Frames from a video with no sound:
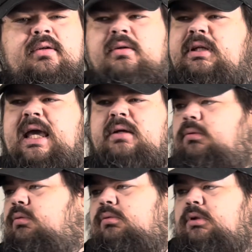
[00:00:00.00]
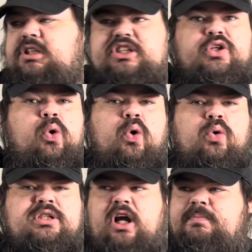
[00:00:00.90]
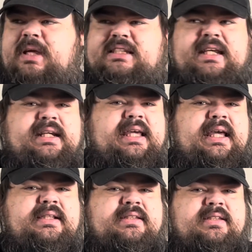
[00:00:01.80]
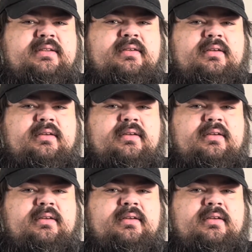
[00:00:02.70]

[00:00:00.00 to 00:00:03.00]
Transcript: yet the schools are missing kids.